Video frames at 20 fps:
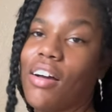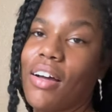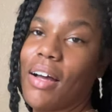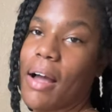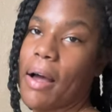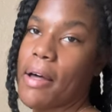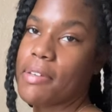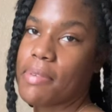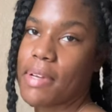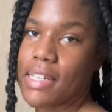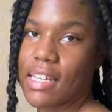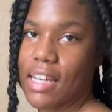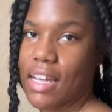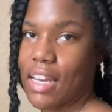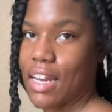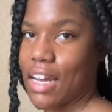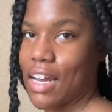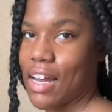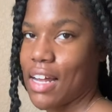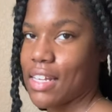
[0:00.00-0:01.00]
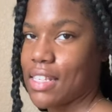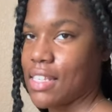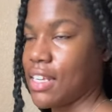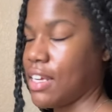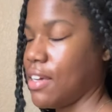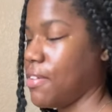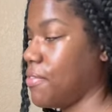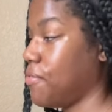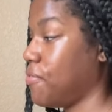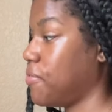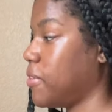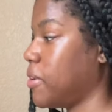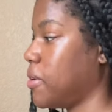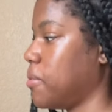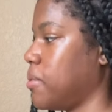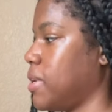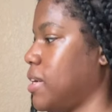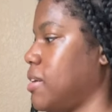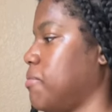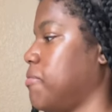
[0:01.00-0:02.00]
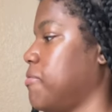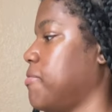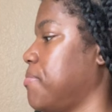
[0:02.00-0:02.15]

I was about to edit content for one of